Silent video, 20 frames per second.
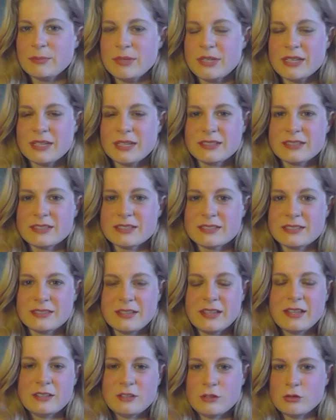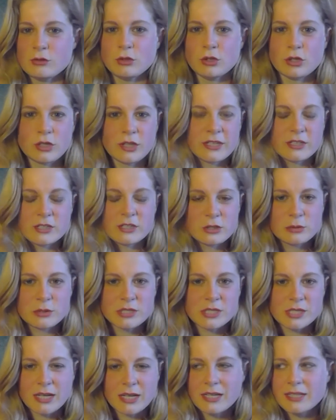because they do look like
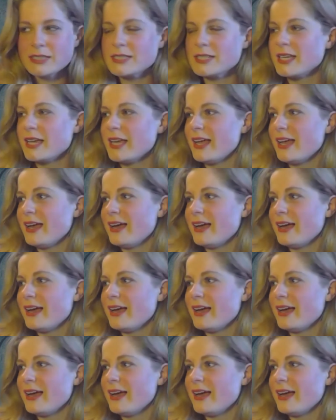suicides.